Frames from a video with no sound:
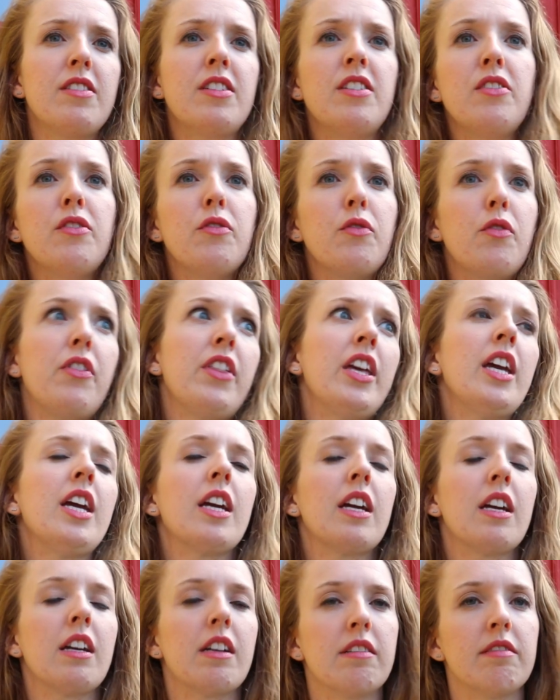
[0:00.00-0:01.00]
to
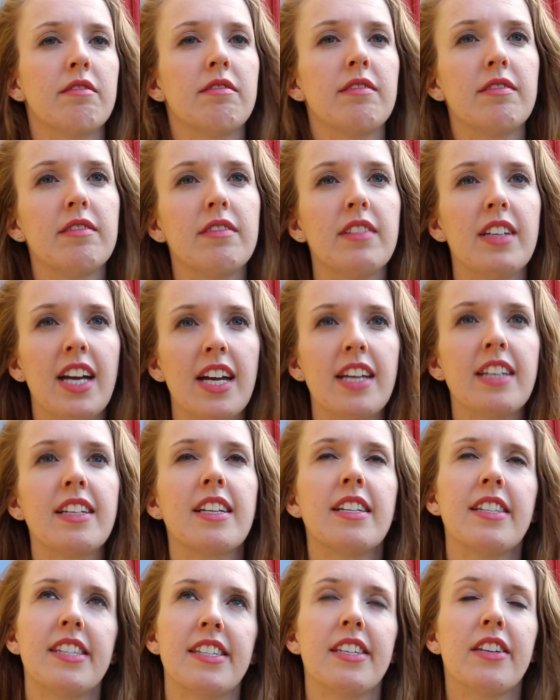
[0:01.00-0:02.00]
think and
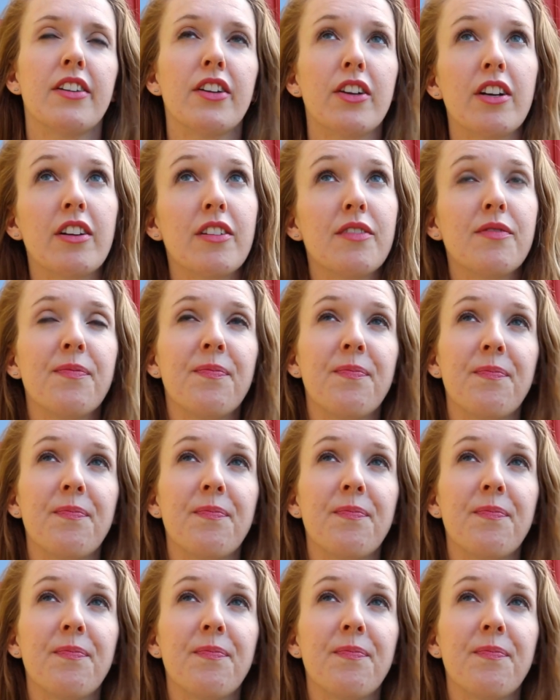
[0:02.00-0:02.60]
consider